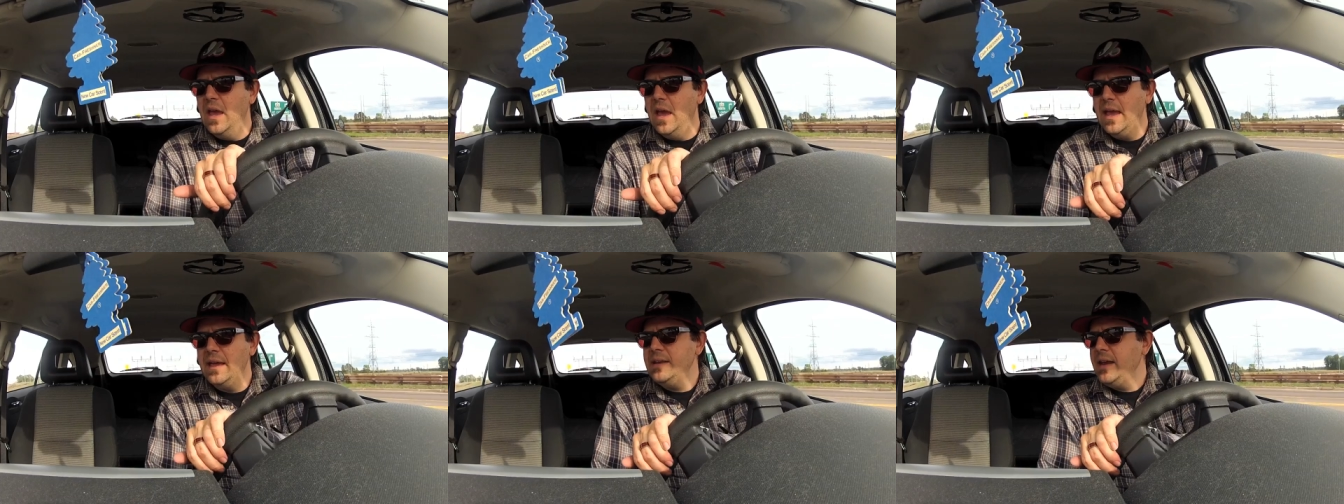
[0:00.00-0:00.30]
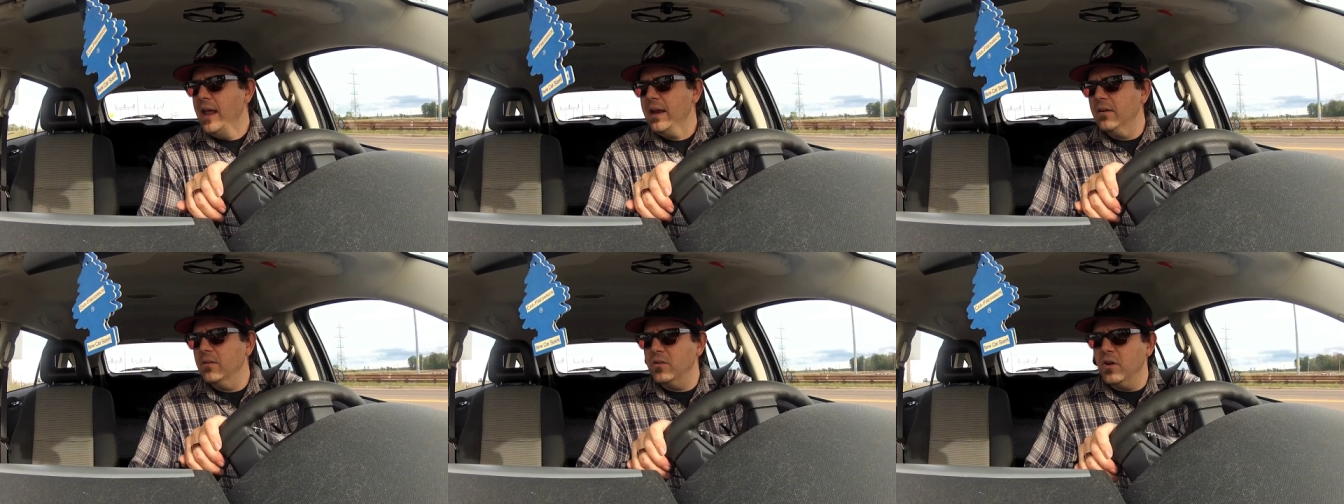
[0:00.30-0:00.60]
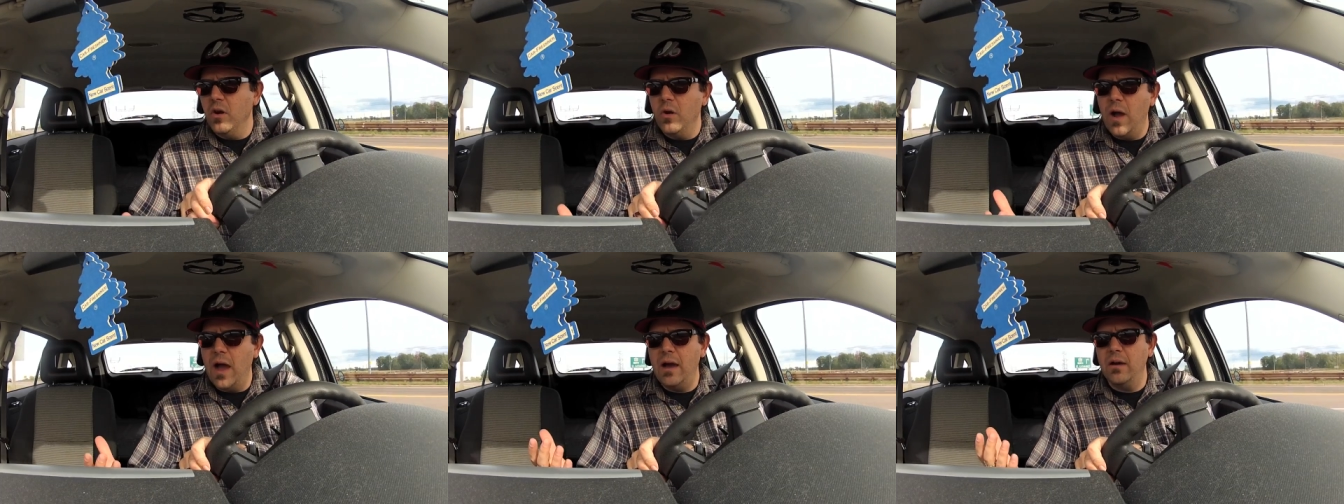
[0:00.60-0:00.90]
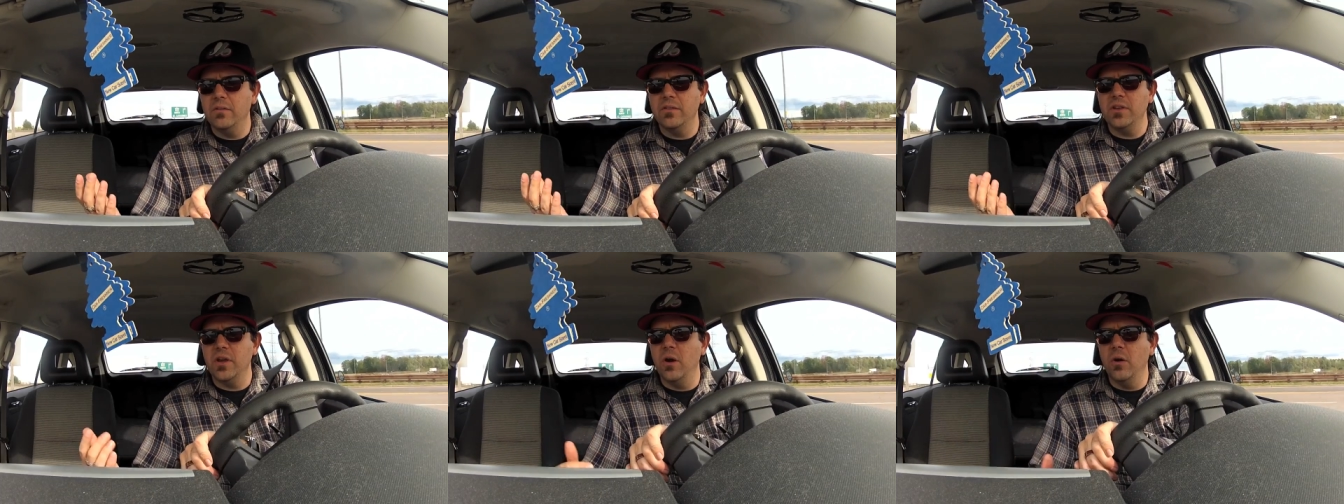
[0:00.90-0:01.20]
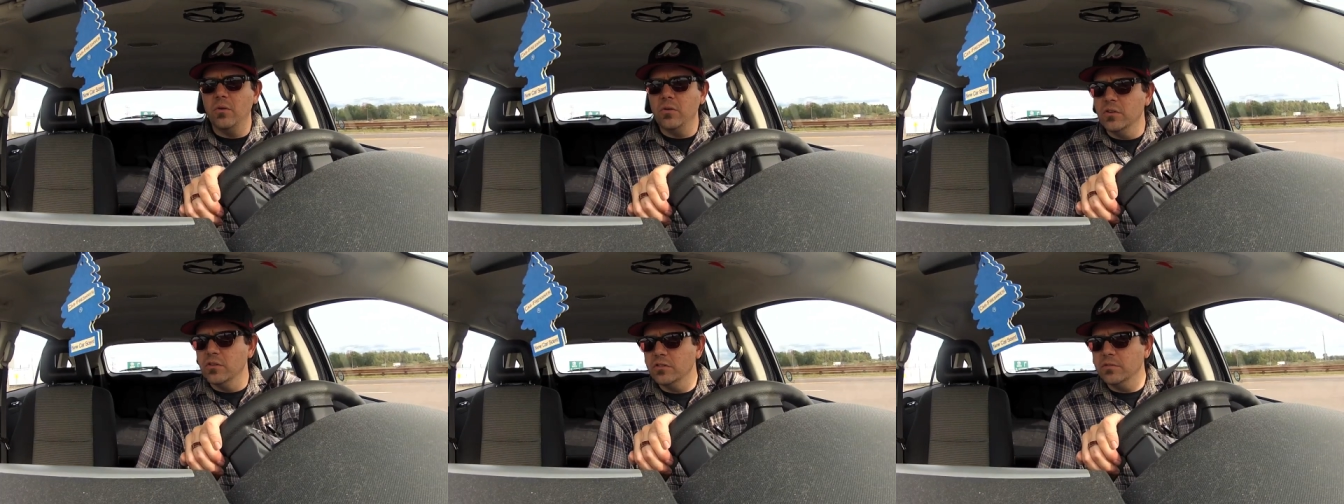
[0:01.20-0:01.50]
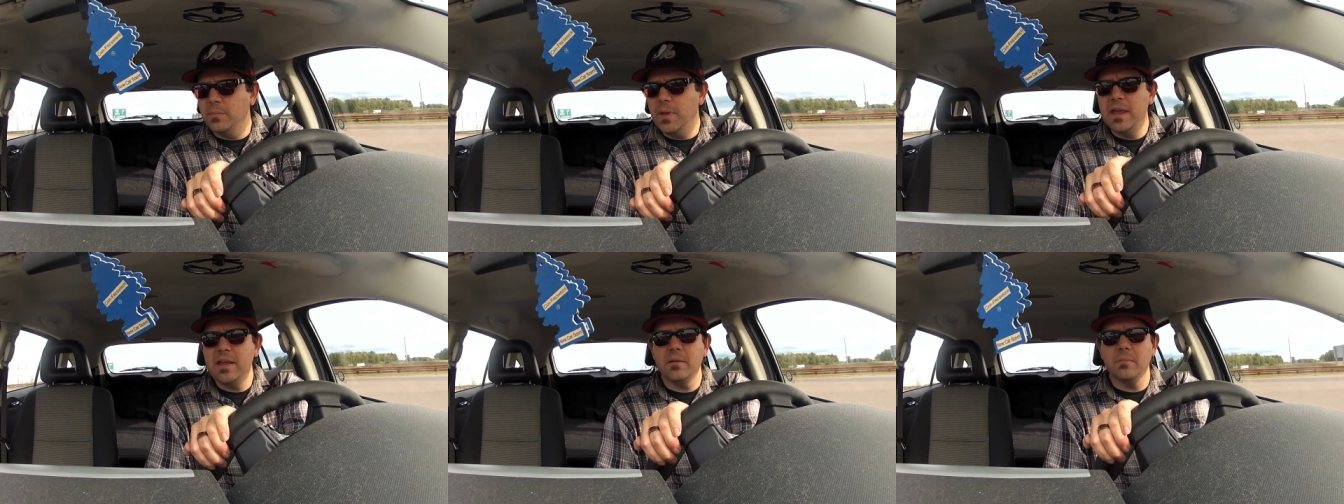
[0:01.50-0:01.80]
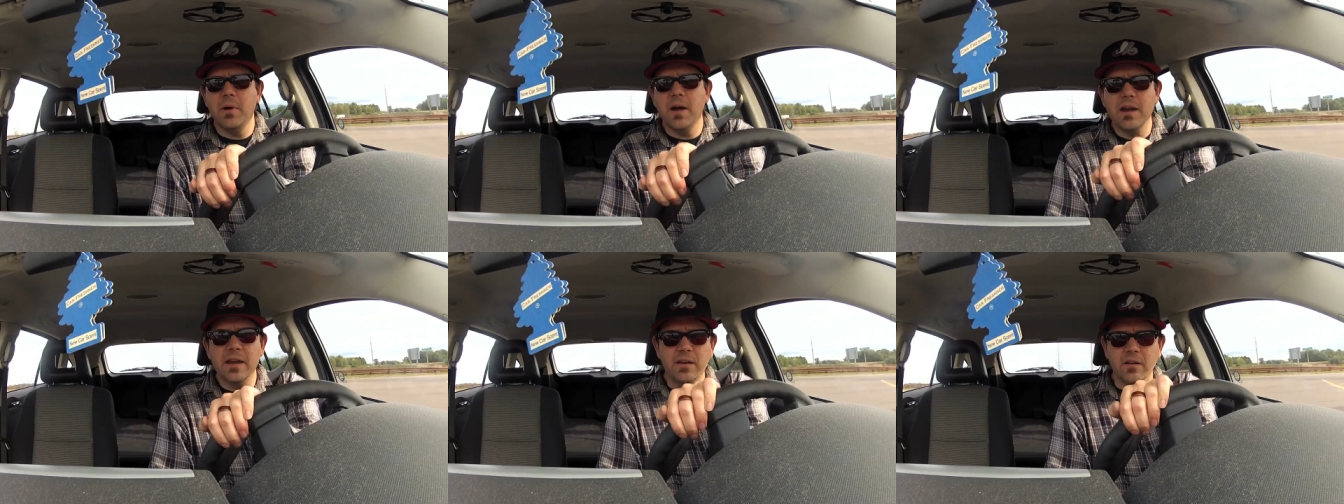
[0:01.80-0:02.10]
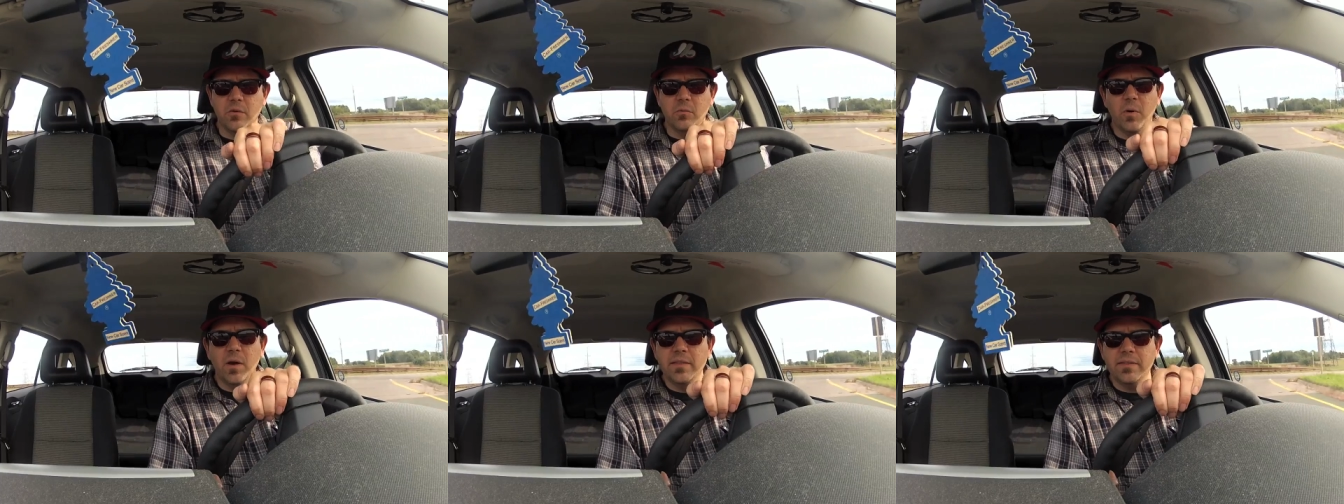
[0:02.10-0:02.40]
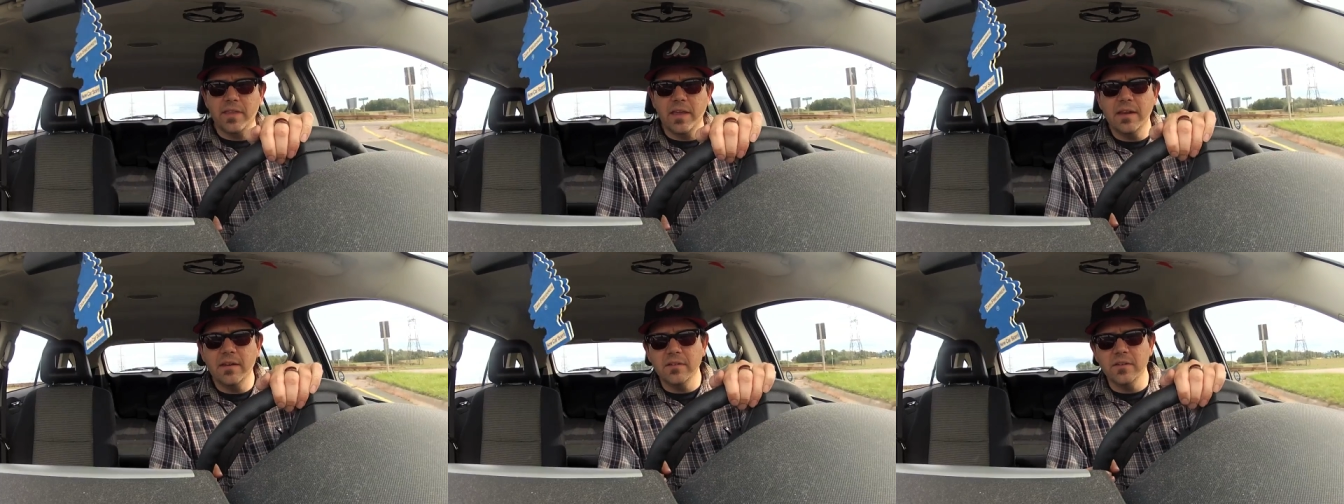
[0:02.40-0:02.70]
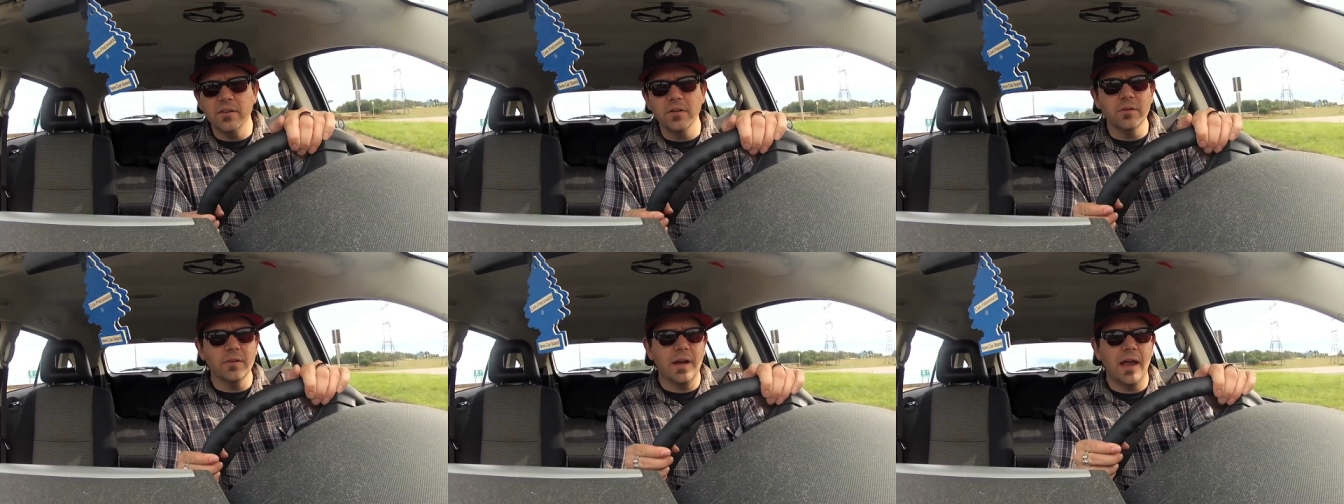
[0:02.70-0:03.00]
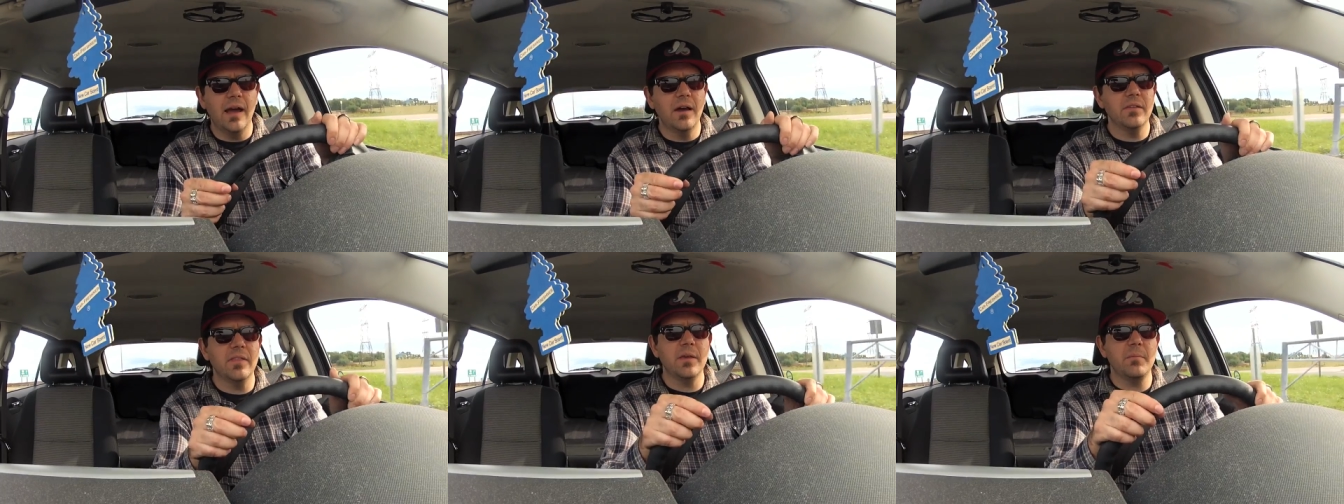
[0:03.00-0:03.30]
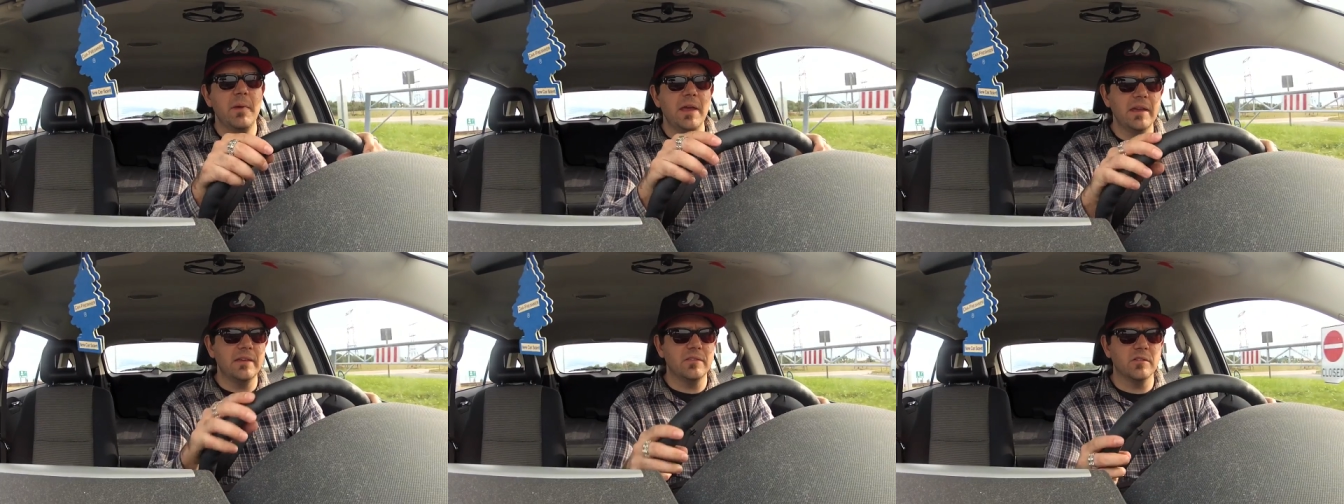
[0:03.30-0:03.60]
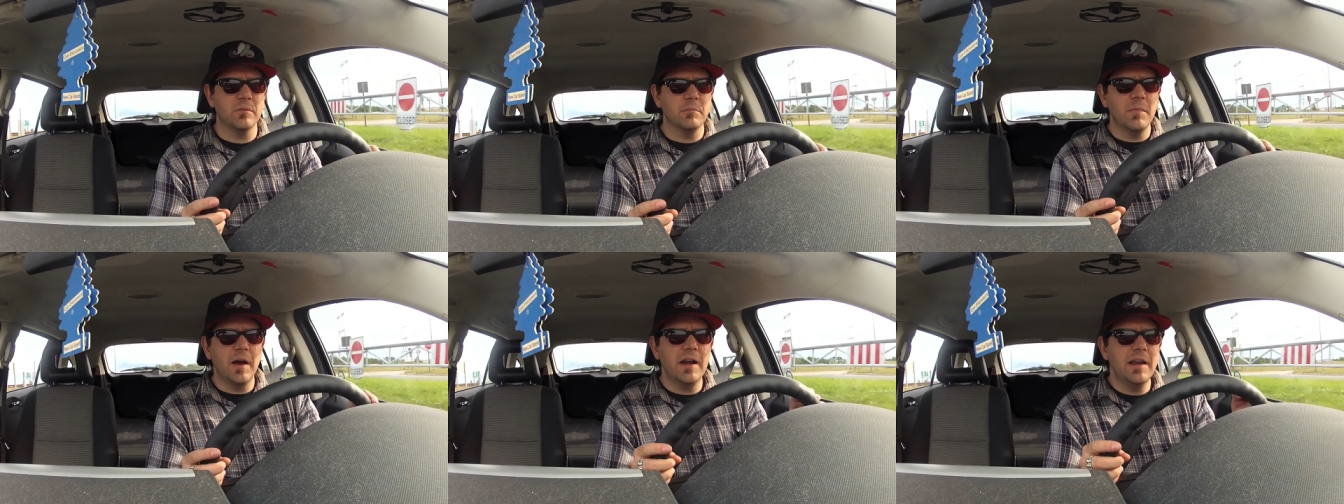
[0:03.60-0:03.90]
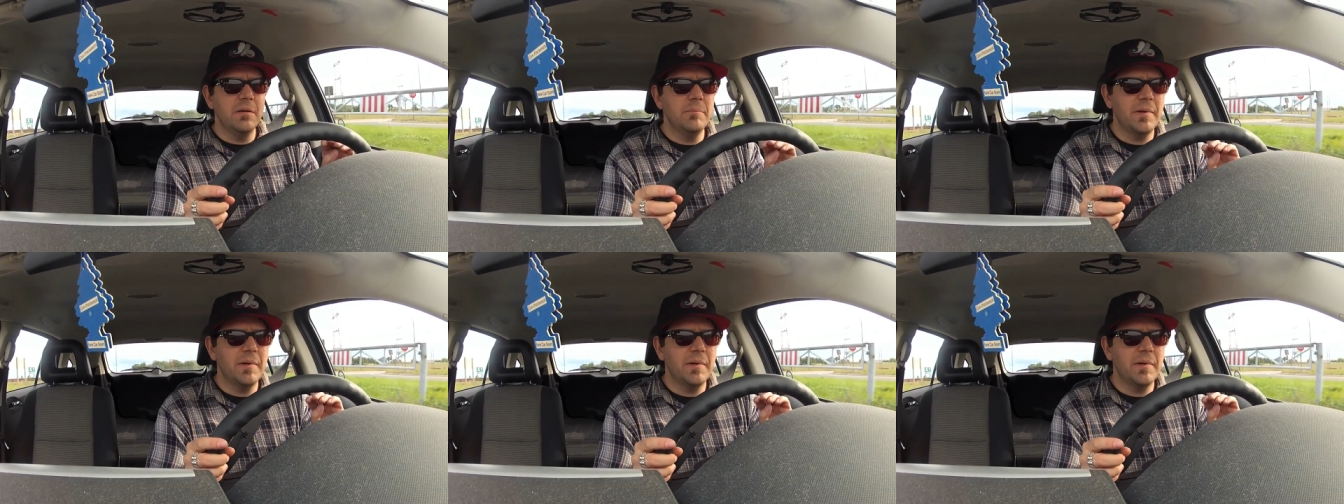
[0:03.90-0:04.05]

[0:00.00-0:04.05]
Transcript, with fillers: And I don't know how the owners make money or what they do or how they make their money,